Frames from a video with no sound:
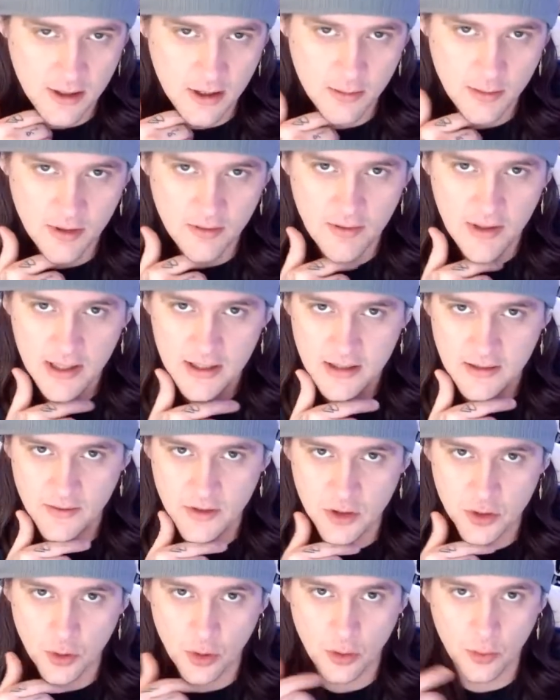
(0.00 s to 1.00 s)
Going to be a
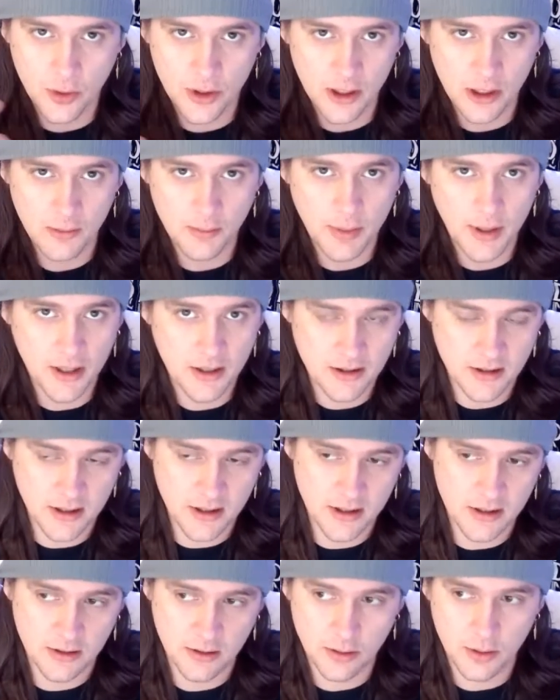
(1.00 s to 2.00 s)
relatively short one in
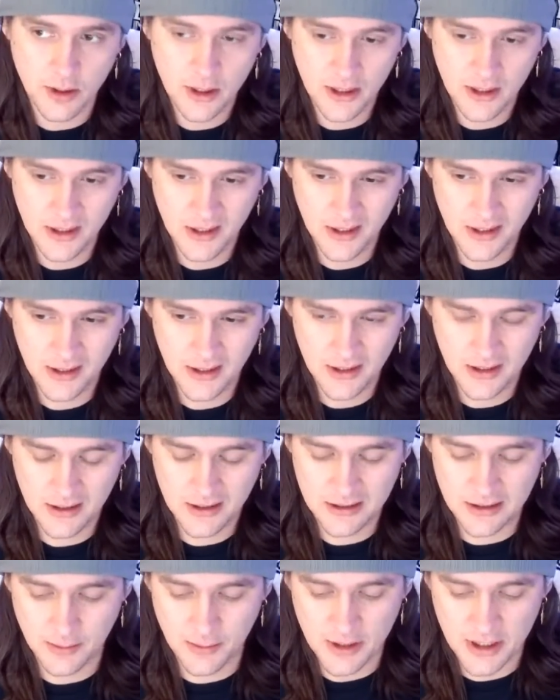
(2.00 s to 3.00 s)
comparison to
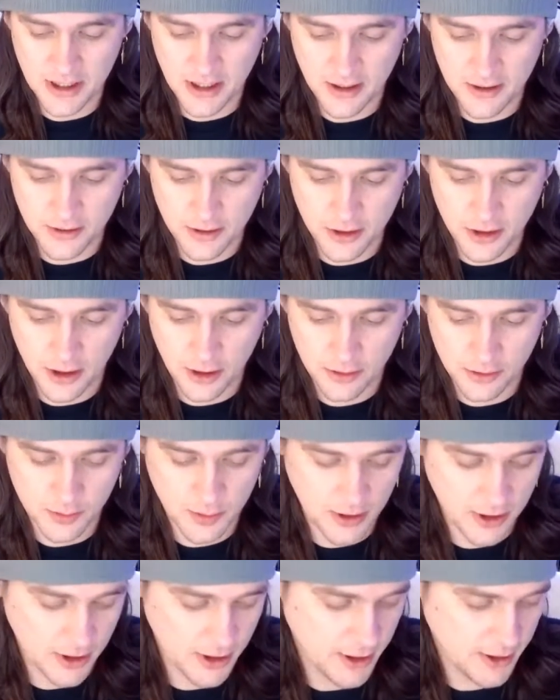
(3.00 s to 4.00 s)
some of the other shows.
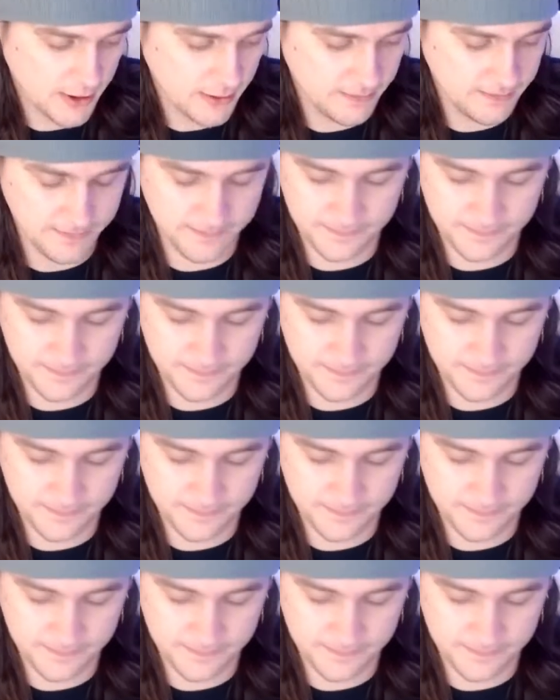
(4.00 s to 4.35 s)
But look,